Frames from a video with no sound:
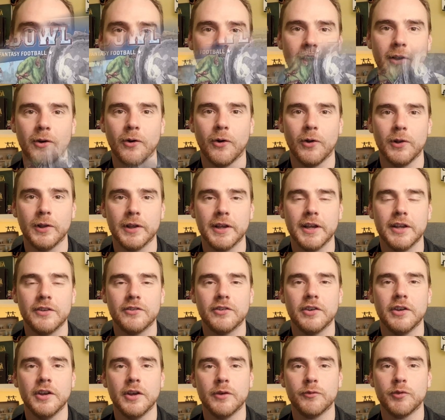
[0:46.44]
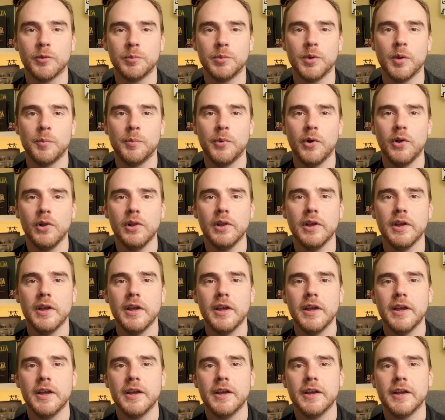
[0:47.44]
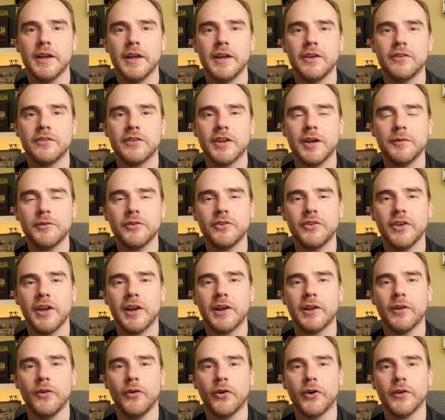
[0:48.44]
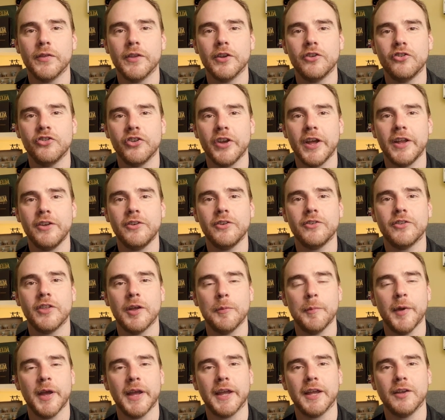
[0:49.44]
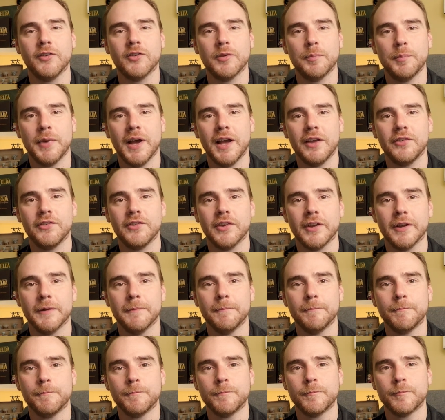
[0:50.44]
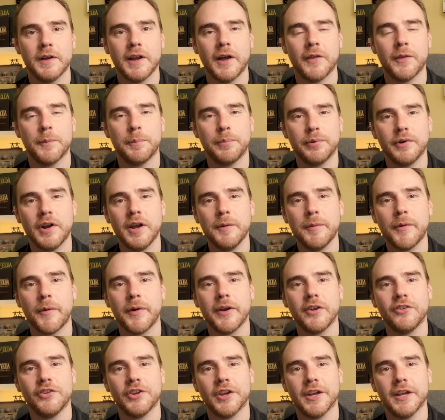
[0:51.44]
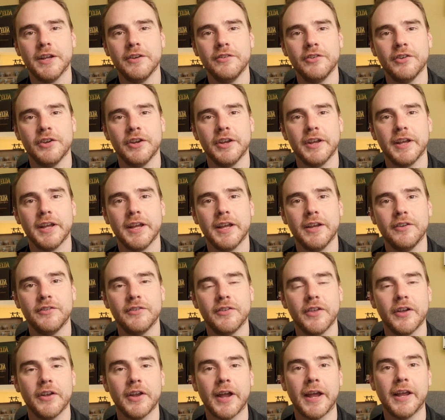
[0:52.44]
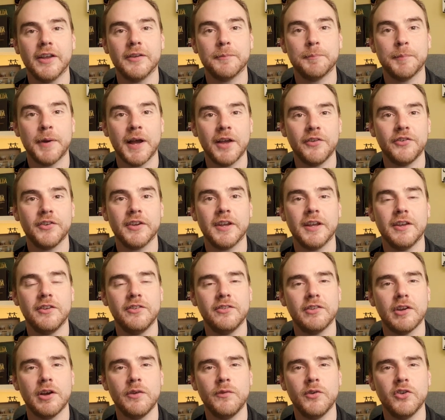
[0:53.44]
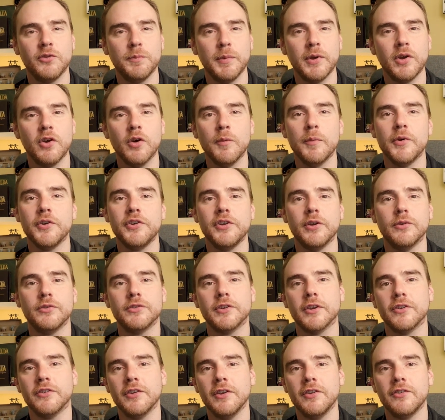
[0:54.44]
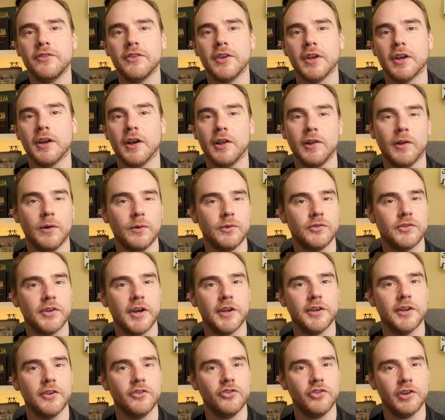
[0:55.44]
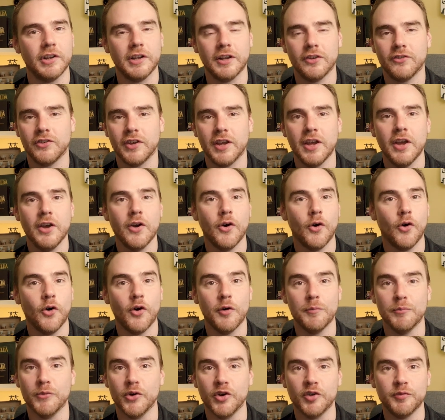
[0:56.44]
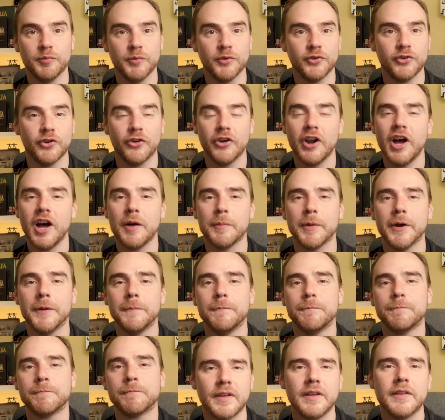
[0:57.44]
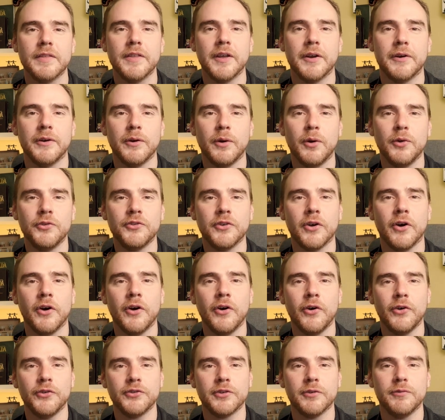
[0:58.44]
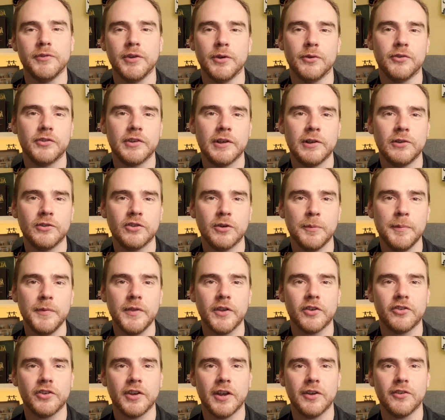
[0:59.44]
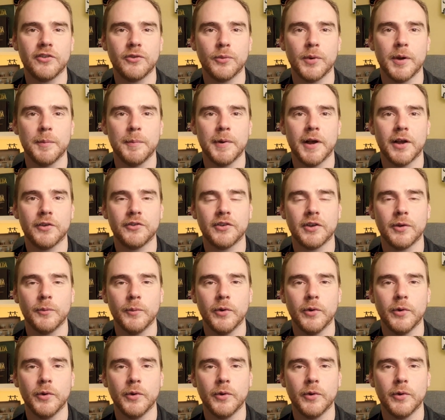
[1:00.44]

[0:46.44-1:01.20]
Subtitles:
they're calling it, for Blood Bowl, it's time to take a look at the changes they're making to passing. Now the primary change is that passing itself has become a new statistic alongside agility or movement or armour. There are also a host of new skills coming that change the way passing